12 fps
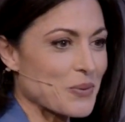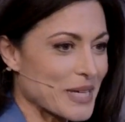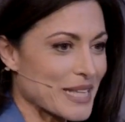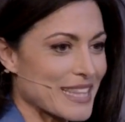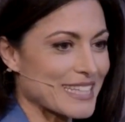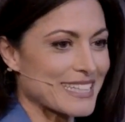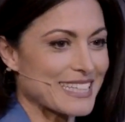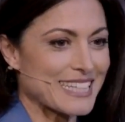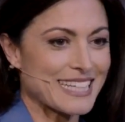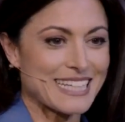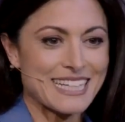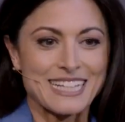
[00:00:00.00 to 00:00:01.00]
with
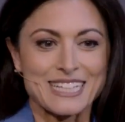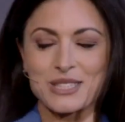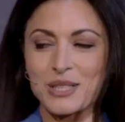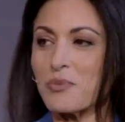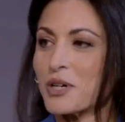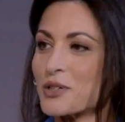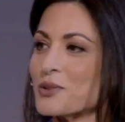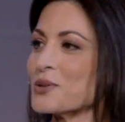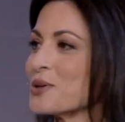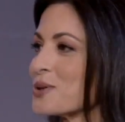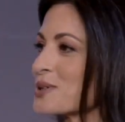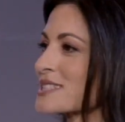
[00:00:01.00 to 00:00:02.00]
someone who
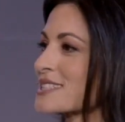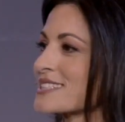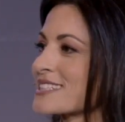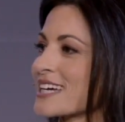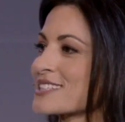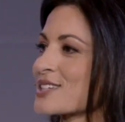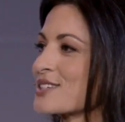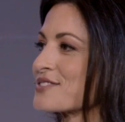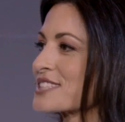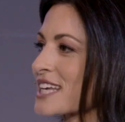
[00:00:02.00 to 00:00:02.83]
holds the title of